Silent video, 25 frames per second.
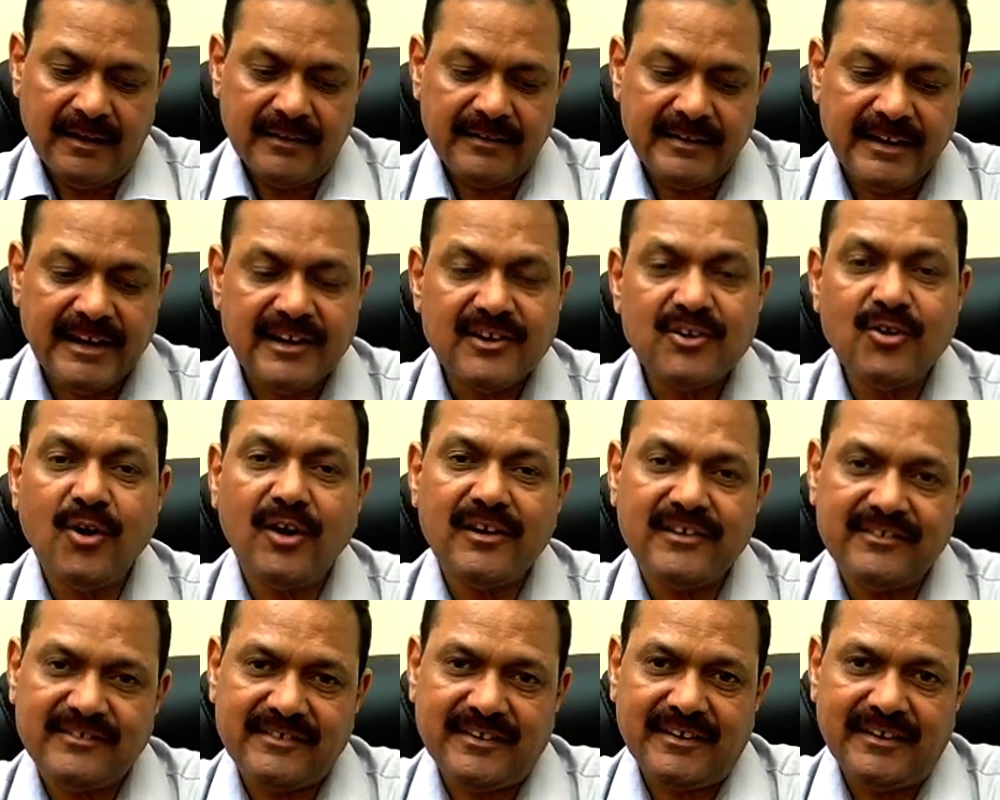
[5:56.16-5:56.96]

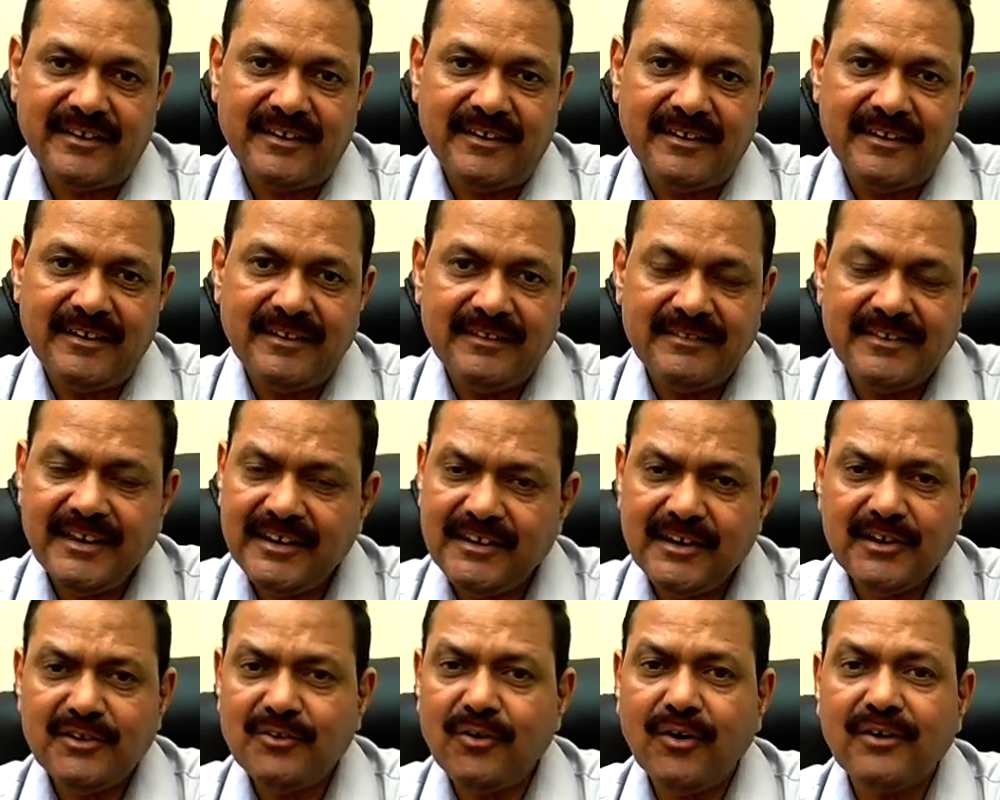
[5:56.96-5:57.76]
technology. They
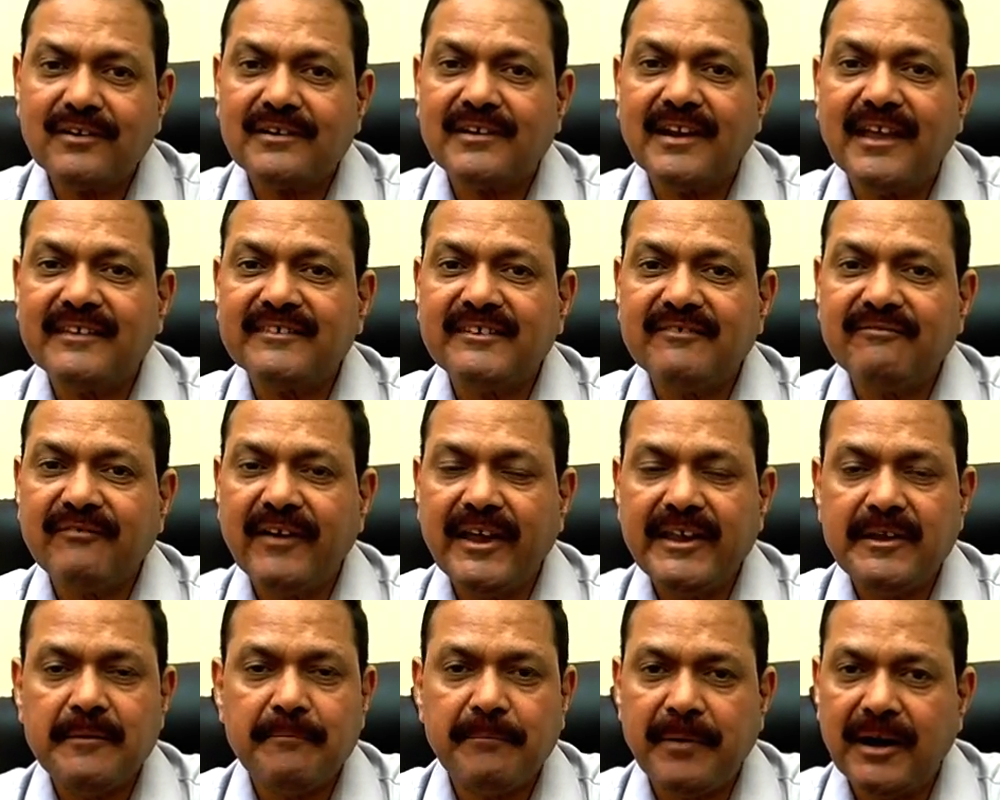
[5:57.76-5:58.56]
did not classify
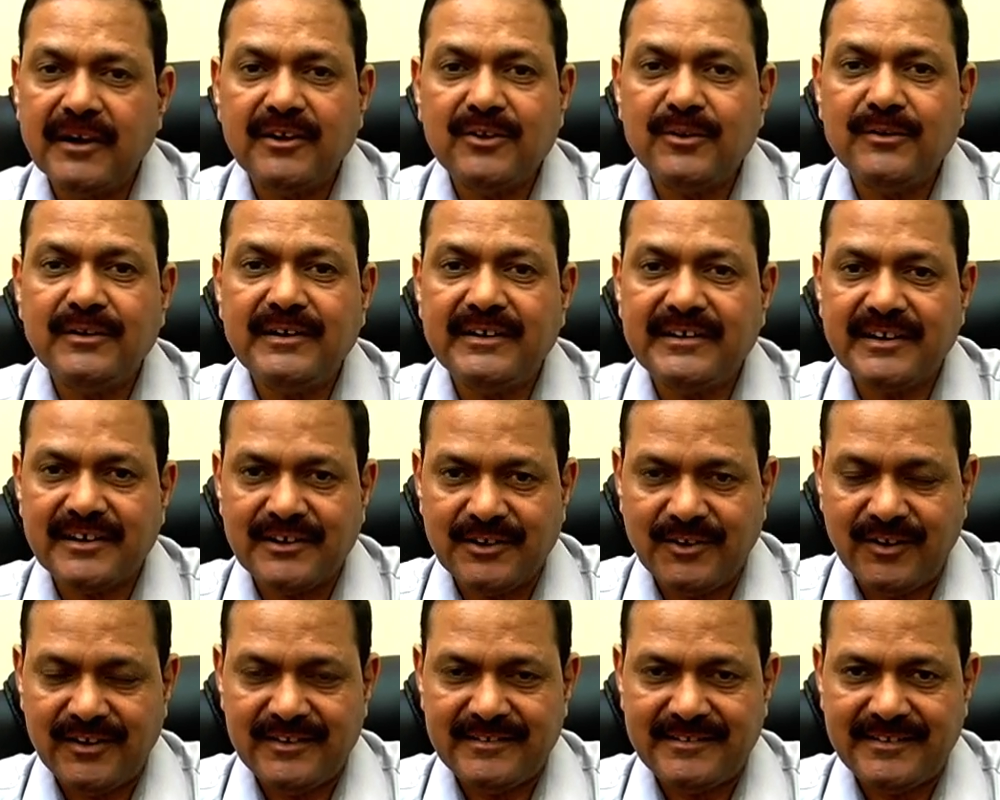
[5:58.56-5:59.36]
a particular
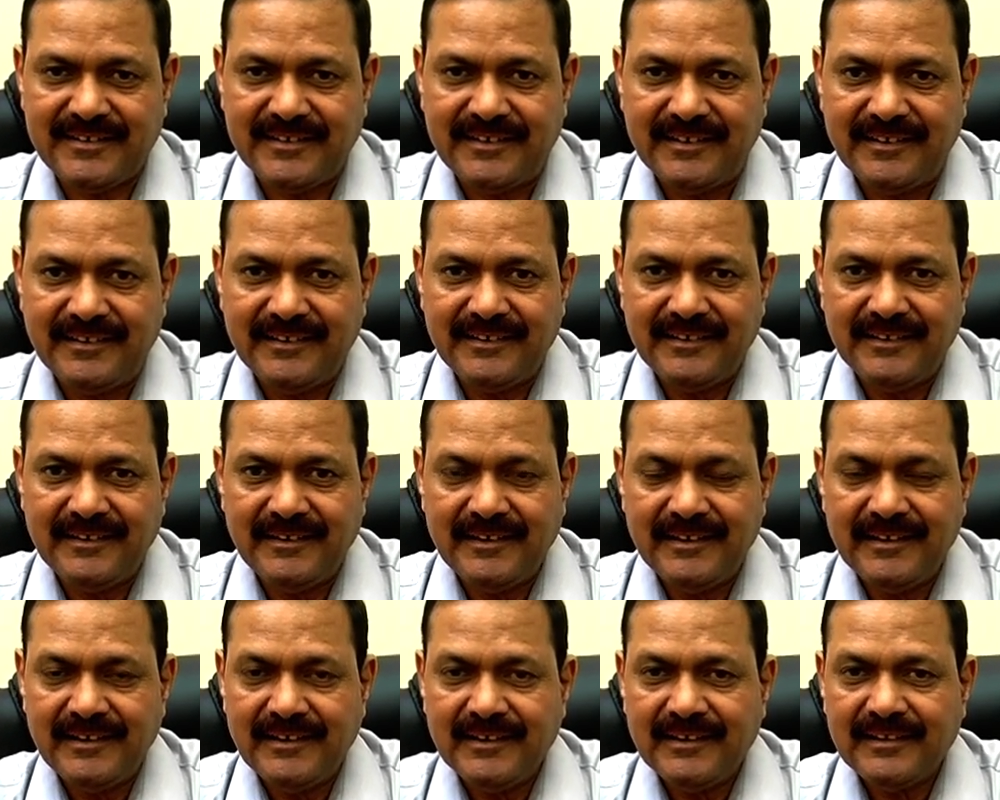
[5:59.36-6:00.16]
technology.
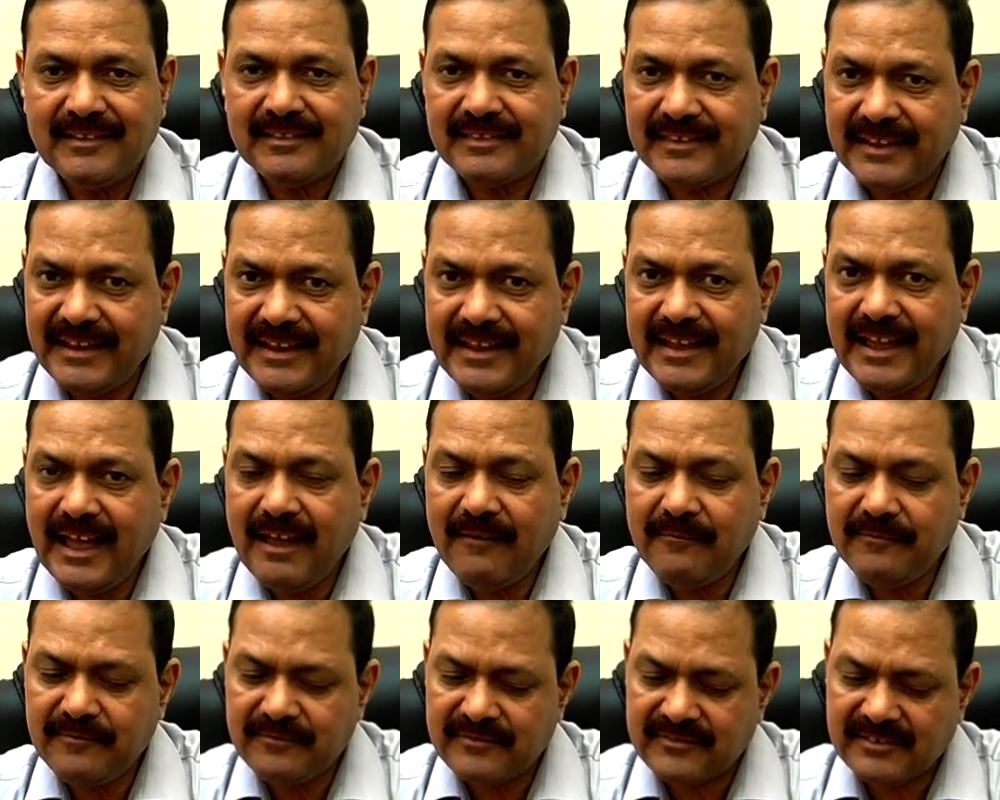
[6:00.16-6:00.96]
They
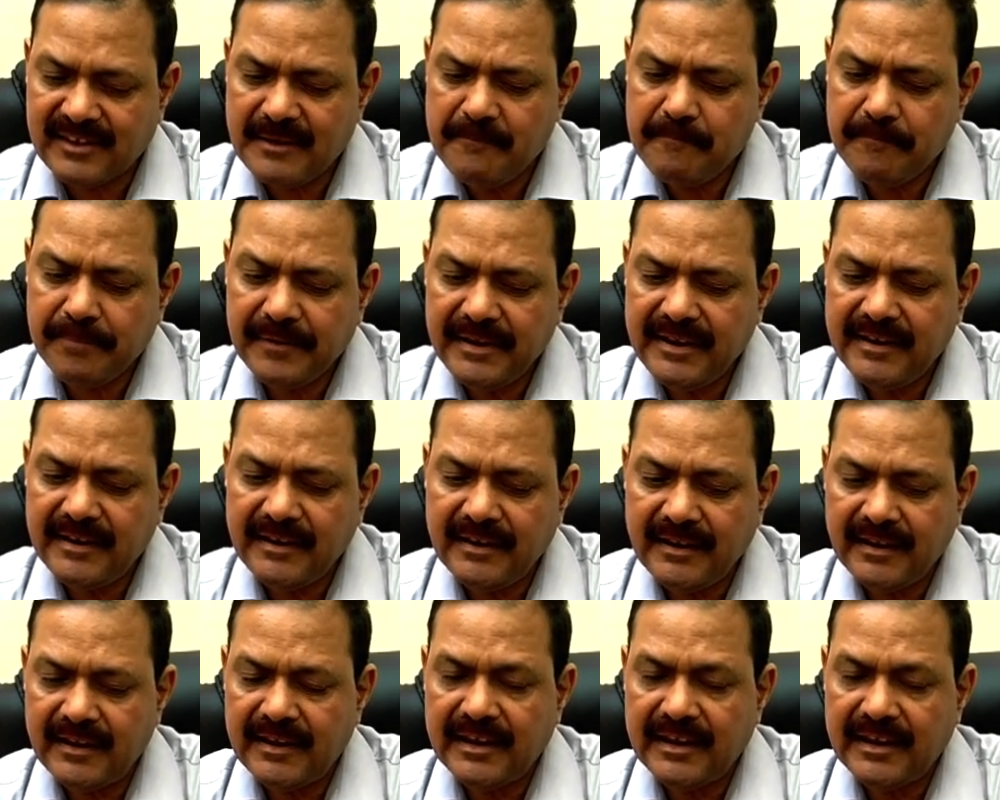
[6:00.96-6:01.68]
have simply